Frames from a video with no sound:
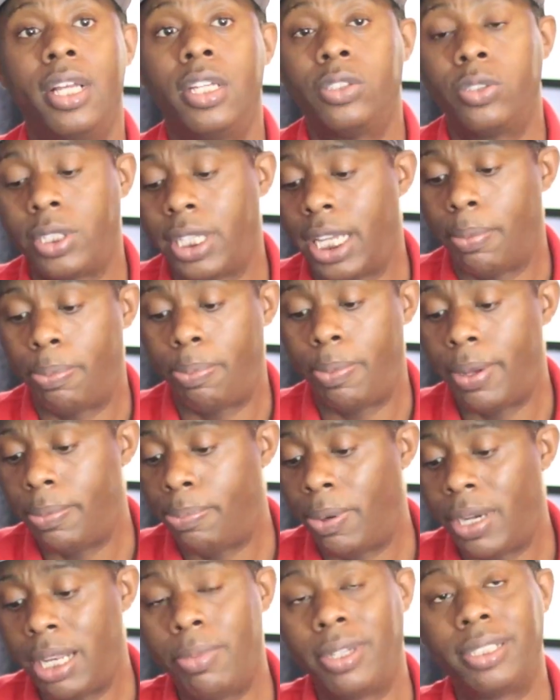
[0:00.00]
So yeah,
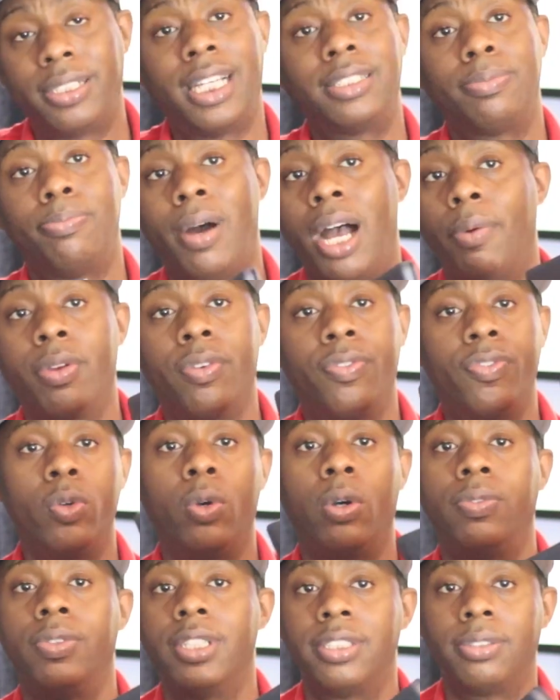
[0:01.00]
pretty much that's my
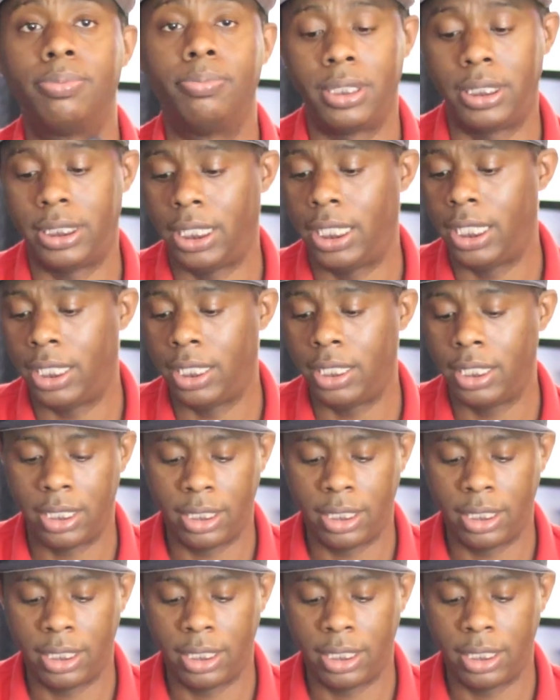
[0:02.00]
review of this machine.